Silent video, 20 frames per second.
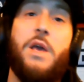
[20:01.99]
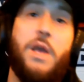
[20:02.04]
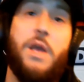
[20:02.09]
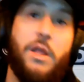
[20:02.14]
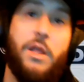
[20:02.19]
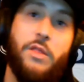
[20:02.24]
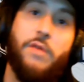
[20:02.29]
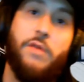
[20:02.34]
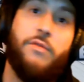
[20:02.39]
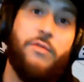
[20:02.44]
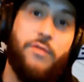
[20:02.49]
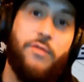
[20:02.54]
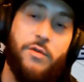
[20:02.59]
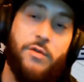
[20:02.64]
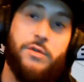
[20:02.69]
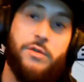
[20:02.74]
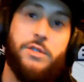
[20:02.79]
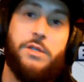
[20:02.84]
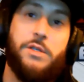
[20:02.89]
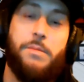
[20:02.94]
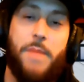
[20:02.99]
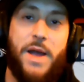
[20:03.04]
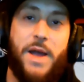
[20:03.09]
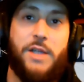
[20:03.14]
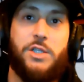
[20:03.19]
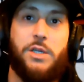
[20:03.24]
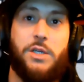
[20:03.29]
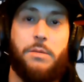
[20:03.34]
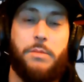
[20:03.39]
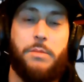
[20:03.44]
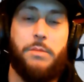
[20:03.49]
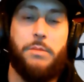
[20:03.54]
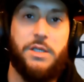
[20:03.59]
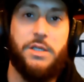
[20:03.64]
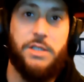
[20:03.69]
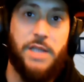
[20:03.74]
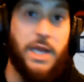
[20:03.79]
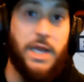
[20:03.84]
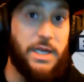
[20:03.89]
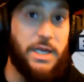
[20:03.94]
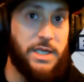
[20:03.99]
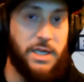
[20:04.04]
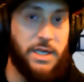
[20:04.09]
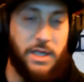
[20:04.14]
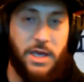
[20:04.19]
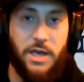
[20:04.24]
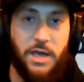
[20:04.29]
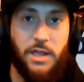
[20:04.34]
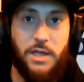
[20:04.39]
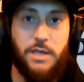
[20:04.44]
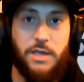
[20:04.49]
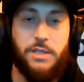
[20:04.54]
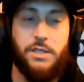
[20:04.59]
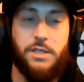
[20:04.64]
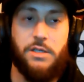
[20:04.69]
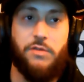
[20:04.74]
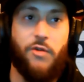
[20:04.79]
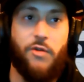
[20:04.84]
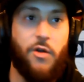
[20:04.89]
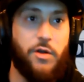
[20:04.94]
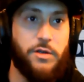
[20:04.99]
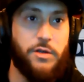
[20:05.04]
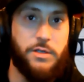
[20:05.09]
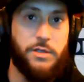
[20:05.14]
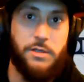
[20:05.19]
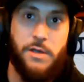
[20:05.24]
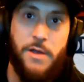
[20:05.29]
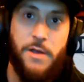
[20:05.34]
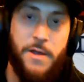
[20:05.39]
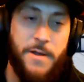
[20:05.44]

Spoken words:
in the first matchup, because they did kill us as far as